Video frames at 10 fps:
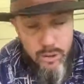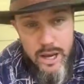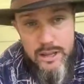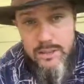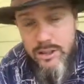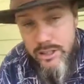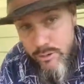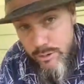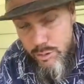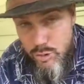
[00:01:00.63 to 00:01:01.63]
right, the
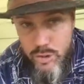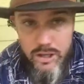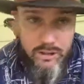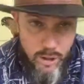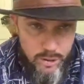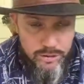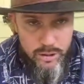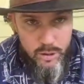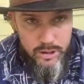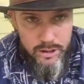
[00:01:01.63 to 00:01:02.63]
difference between a total
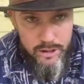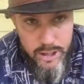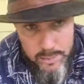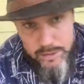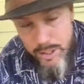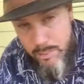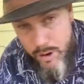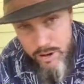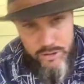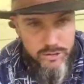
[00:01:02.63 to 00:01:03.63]
solar eclipse and a
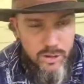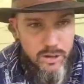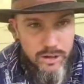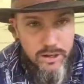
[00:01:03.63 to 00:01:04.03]
partial solar